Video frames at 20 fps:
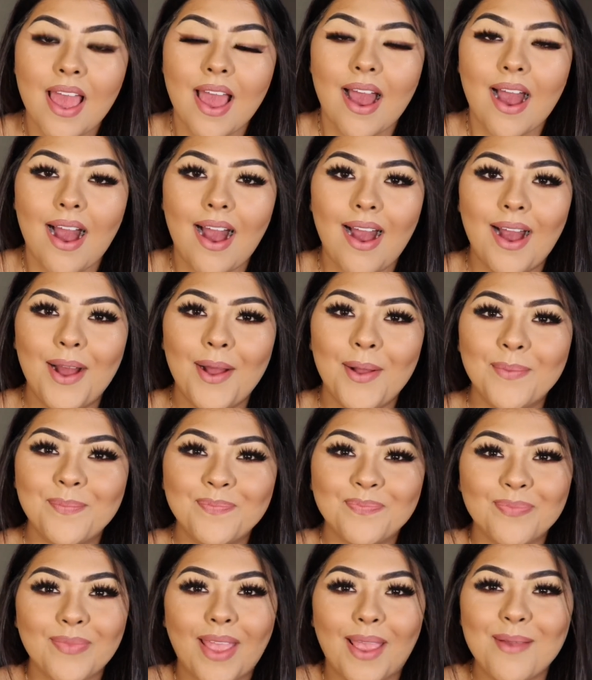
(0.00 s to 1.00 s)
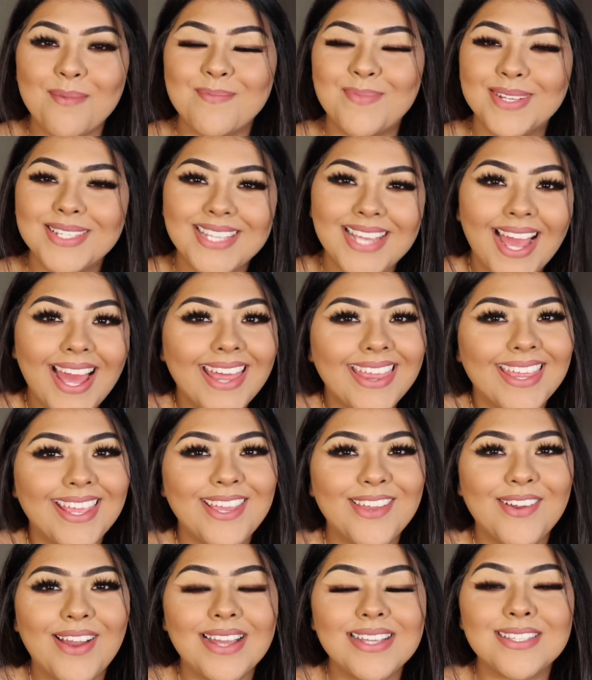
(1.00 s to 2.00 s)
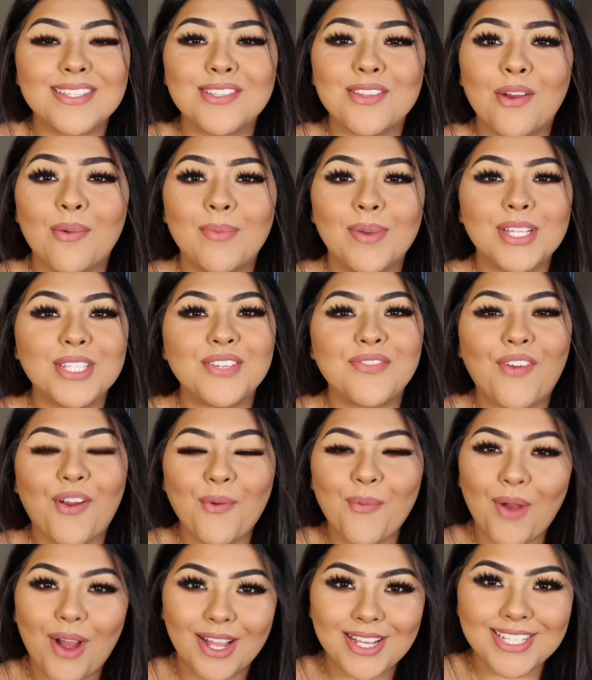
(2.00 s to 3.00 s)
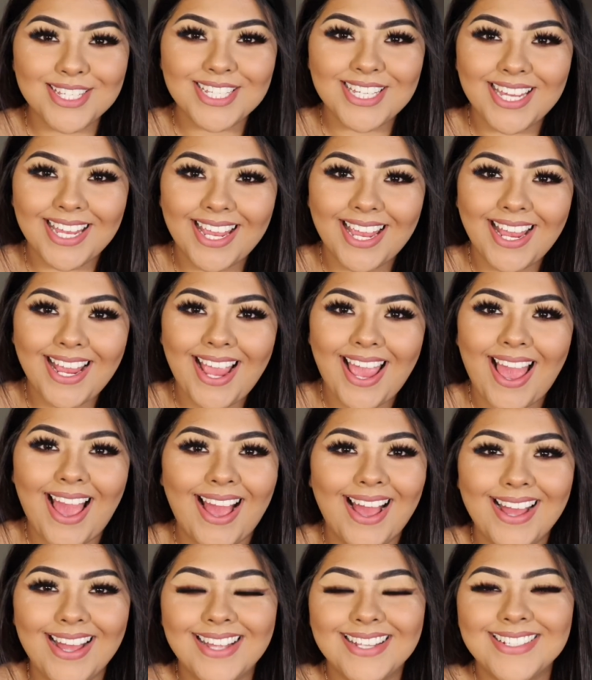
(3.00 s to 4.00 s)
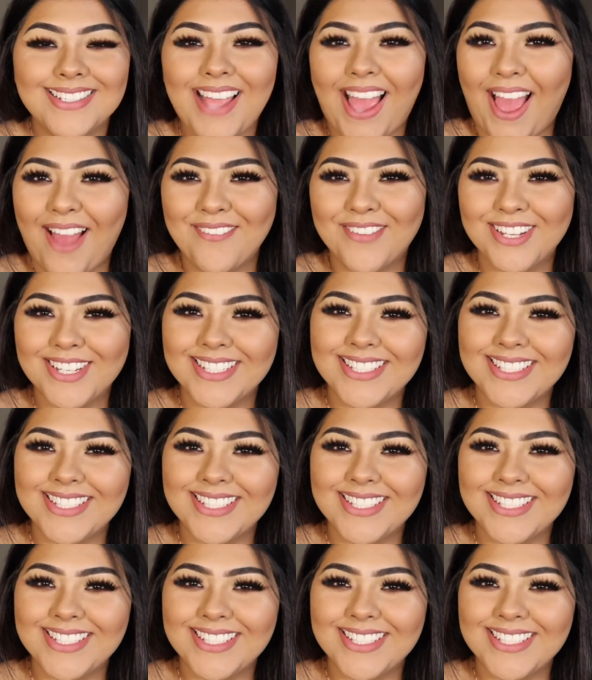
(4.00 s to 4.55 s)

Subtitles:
But yeah, thank you guys so much for watching, and have a good